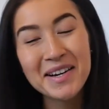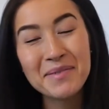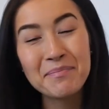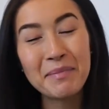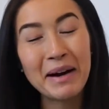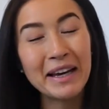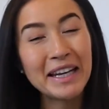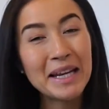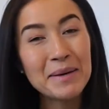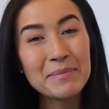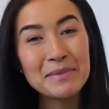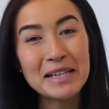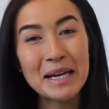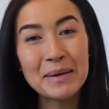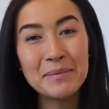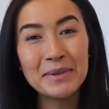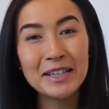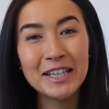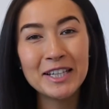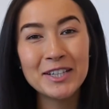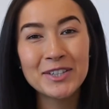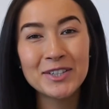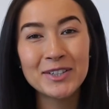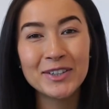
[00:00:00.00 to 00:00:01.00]
My name's
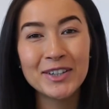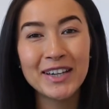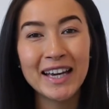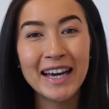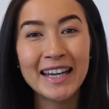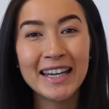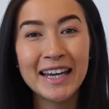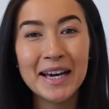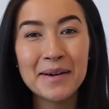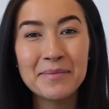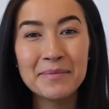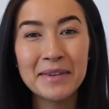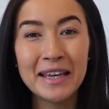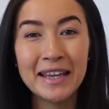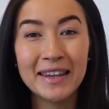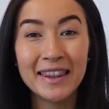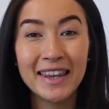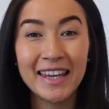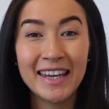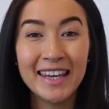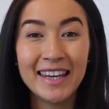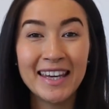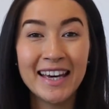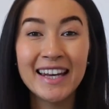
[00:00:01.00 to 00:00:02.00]
Emmeline Choi and I'm
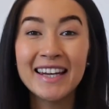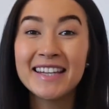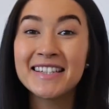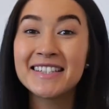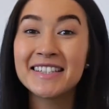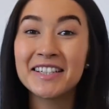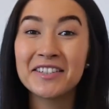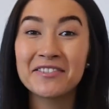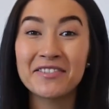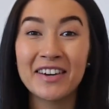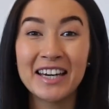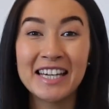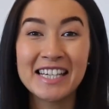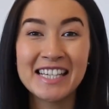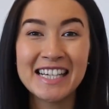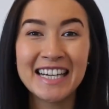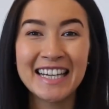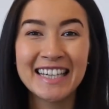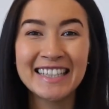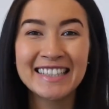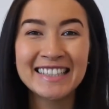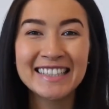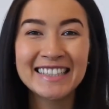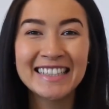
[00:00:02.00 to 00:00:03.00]
the Holistic
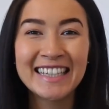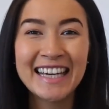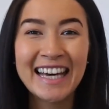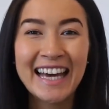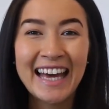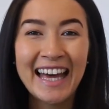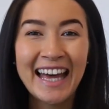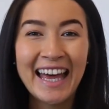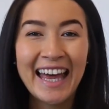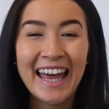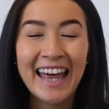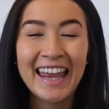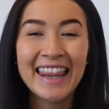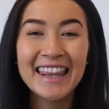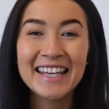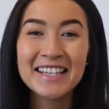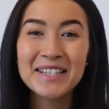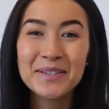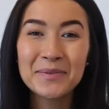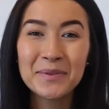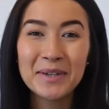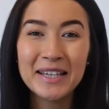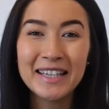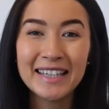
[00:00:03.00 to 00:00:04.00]
Facialist.
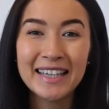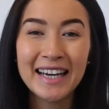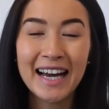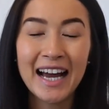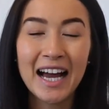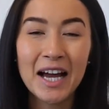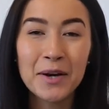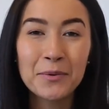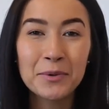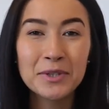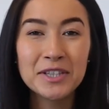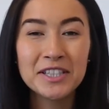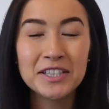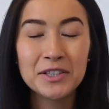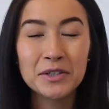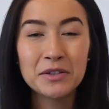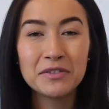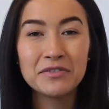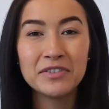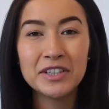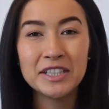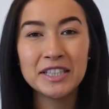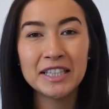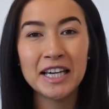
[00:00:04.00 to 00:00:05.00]
This week I want to do
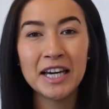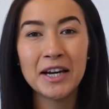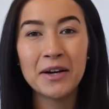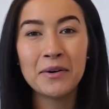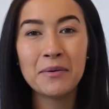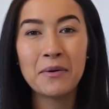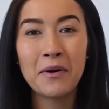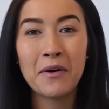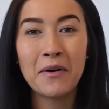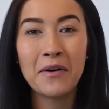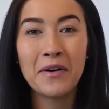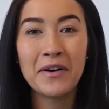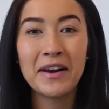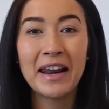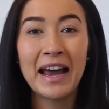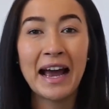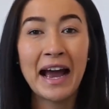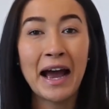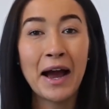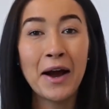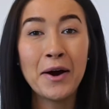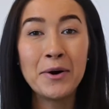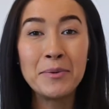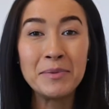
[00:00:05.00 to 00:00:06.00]
a video on
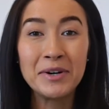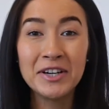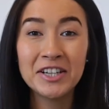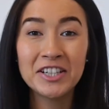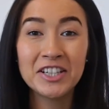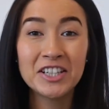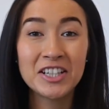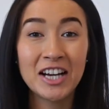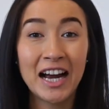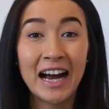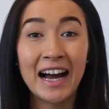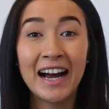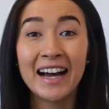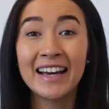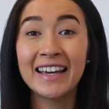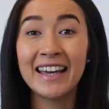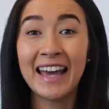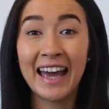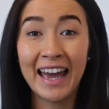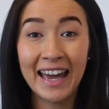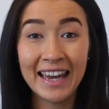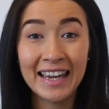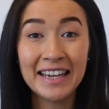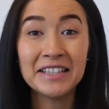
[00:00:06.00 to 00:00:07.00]
how much I
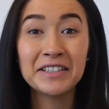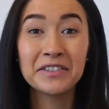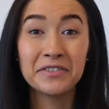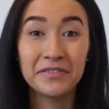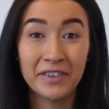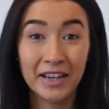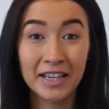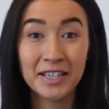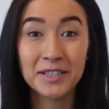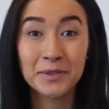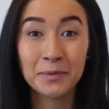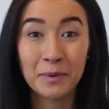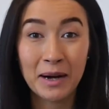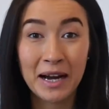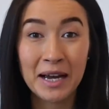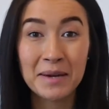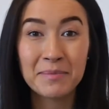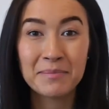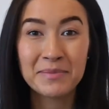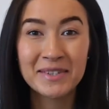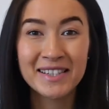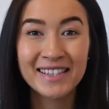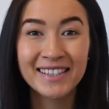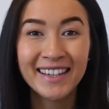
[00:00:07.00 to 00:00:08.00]
hate face
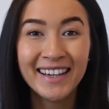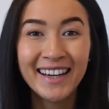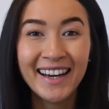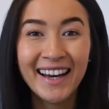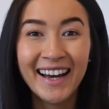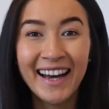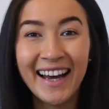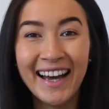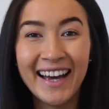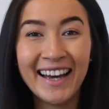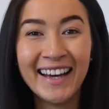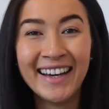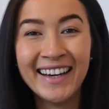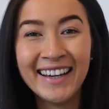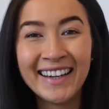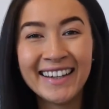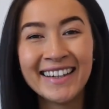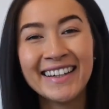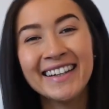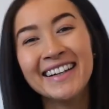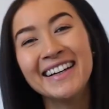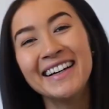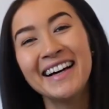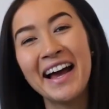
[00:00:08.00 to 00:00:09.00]
wipes.
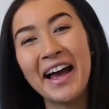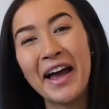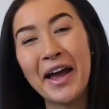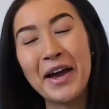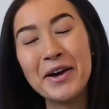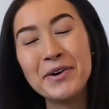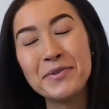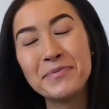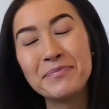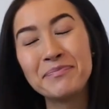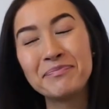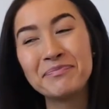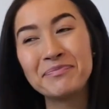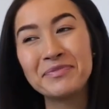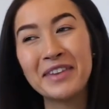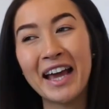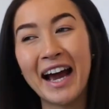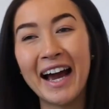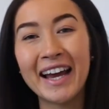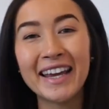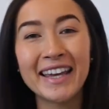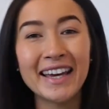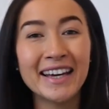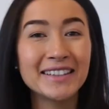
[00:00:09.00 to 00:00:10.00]

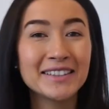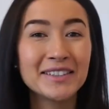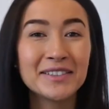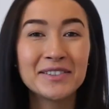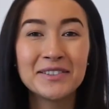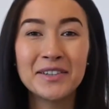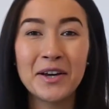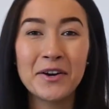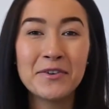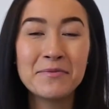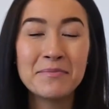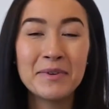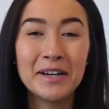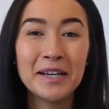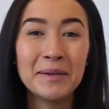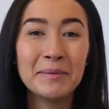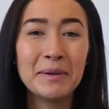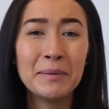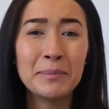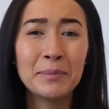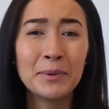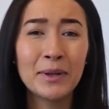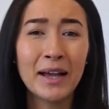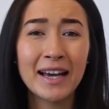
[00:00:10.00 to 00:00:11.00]
I get so many
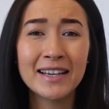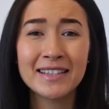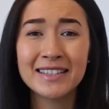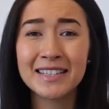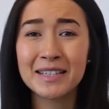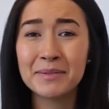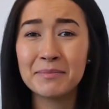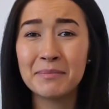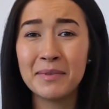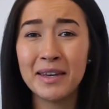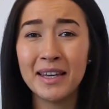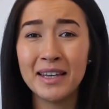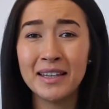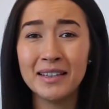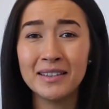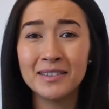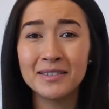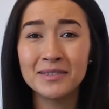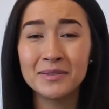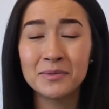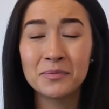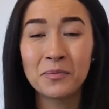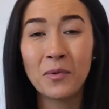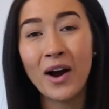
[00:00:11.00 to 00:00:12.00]
people asking
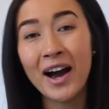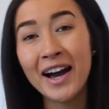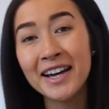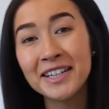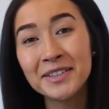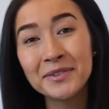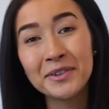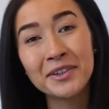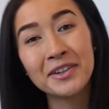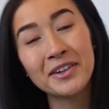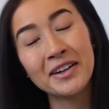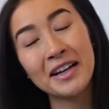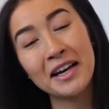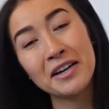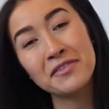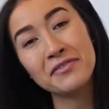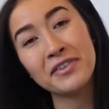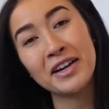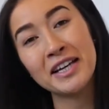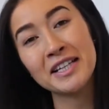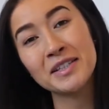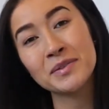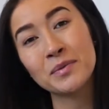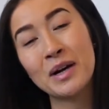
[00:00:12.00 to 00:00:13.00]
me, why do I not like
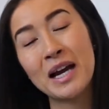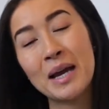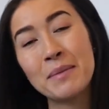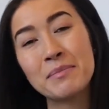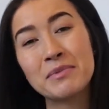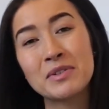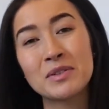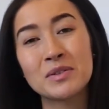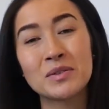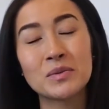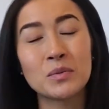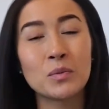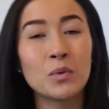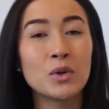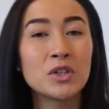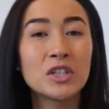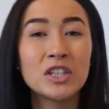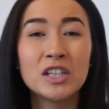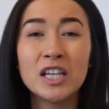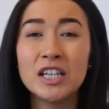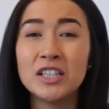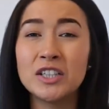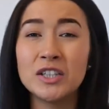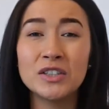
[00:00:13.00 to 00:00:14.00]
face wipes? What do
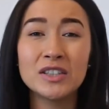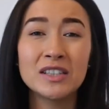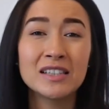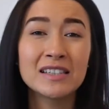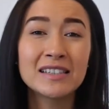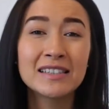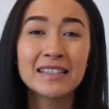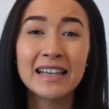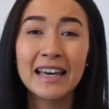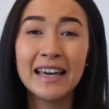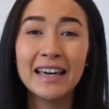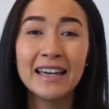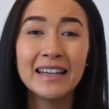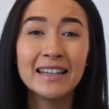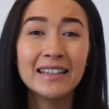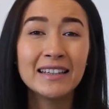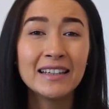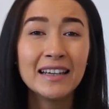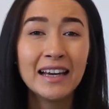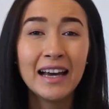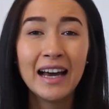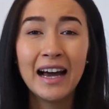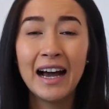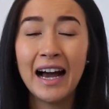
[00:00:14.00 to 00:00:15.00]
they do to the skin?
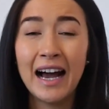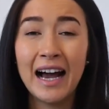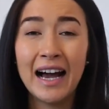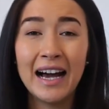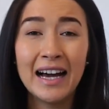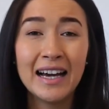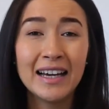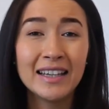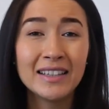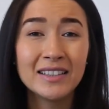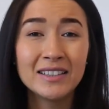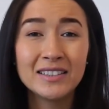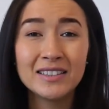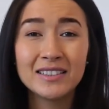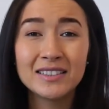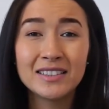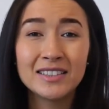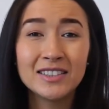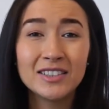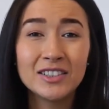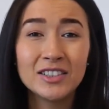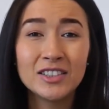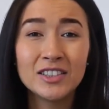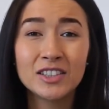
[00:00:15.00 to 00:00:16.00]
And
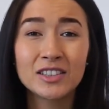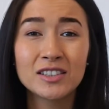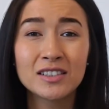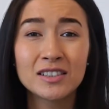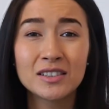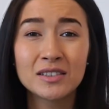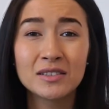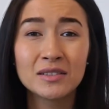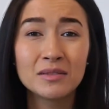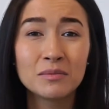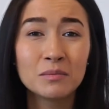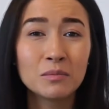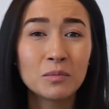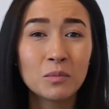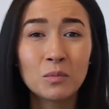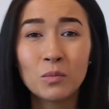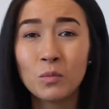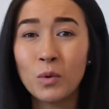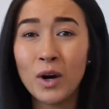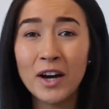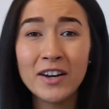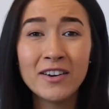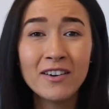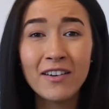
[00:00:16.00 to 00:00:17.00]
just,
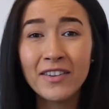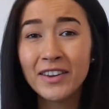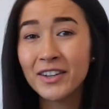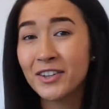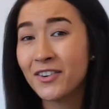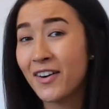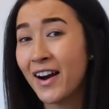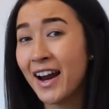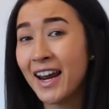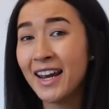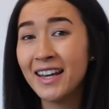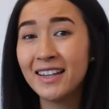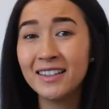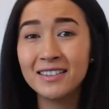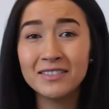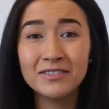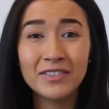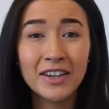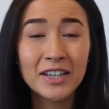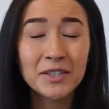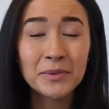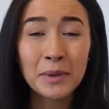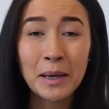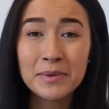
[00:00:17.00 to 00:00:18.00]
why not? They're great.
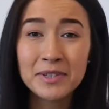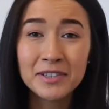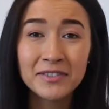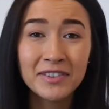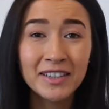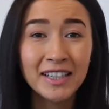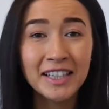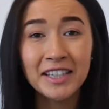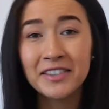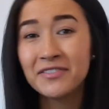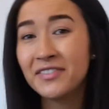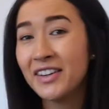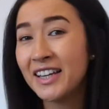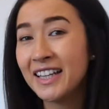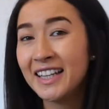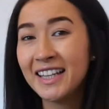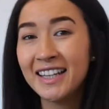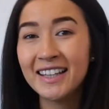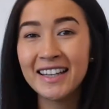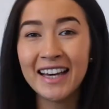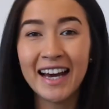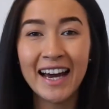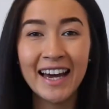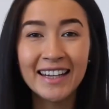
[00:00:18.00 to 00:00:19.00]
Face wipes are really
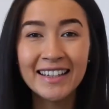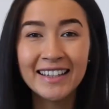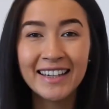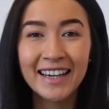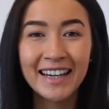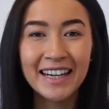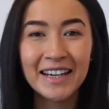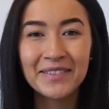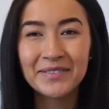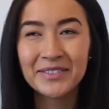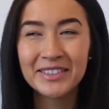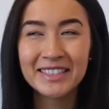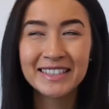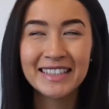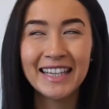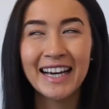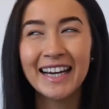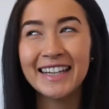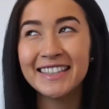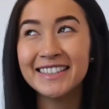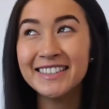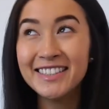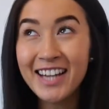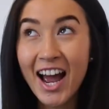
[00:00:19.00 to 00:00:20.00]
convenient, they're handy, and I'm just
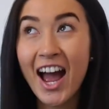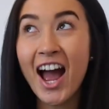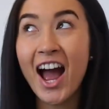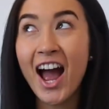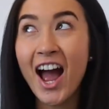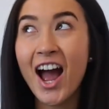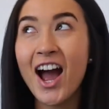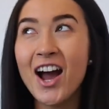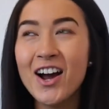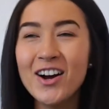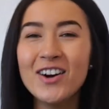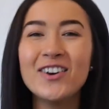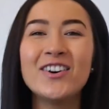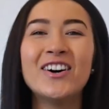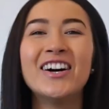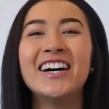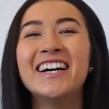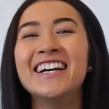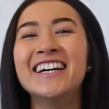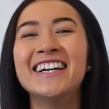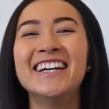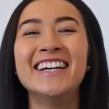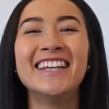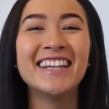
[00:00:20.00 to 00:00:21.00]
like, no,
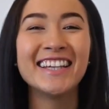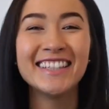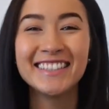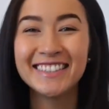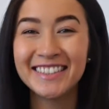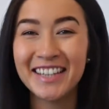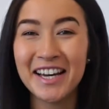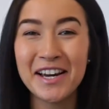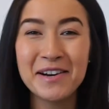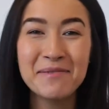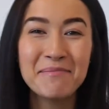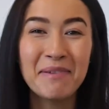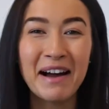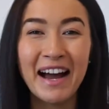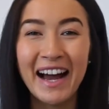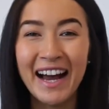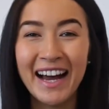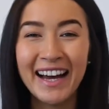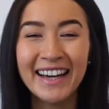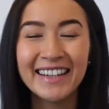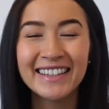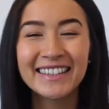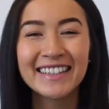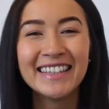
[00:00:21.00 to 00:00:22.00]
they're so
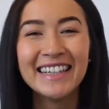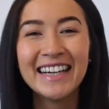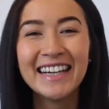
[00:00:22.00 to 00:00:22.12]
bad.